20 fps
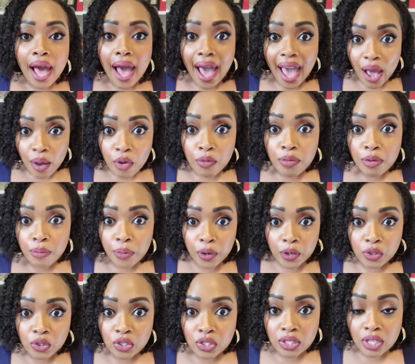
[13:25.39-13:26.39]
I will be
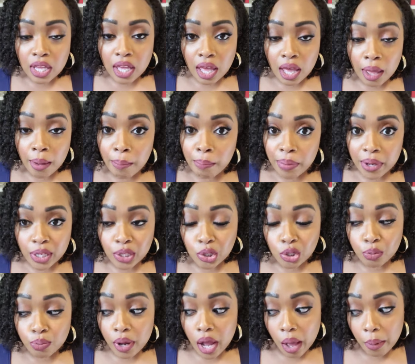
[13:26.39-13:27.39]
purchasing a bunch
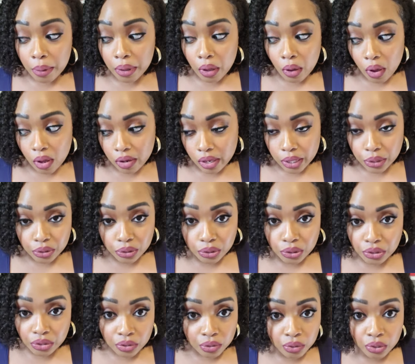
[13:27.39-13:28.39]
of probably all I
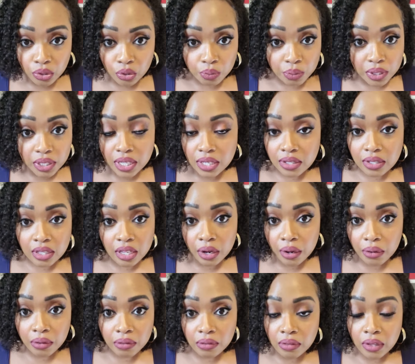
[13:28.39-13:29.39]
just showed you because
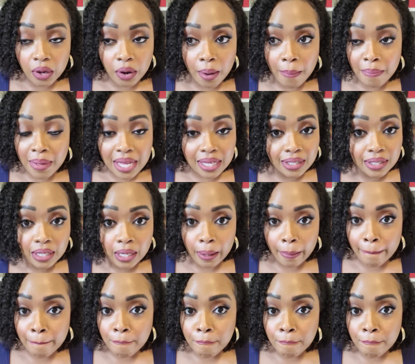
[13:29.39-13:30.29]
they're they're amazing.